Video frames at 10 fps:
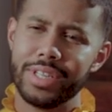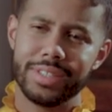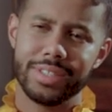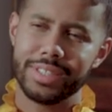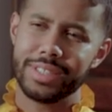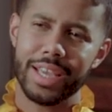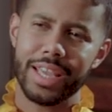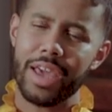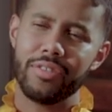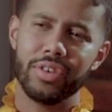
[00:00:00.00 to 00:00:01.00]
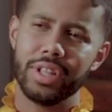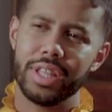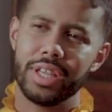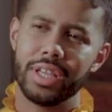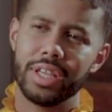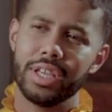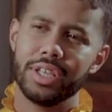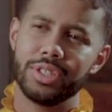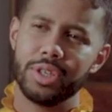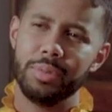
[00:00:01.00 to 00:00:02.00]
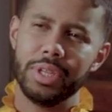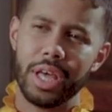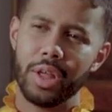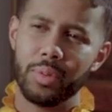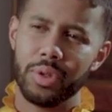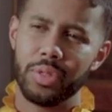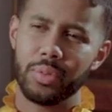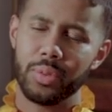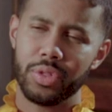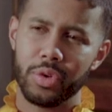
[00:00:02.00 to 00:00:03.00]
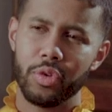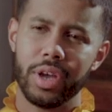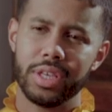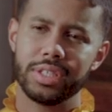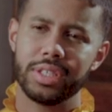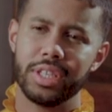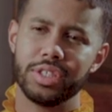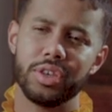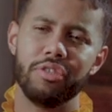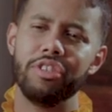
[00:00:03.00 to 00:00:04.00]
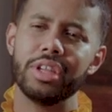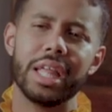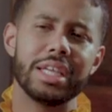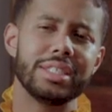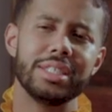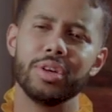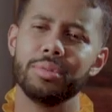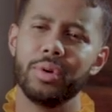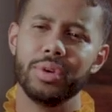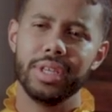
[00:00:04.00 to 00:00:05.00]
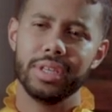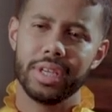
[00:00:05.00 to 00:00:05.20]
it is, it's like everything should be dealt with grace, and it should feel like ceremony.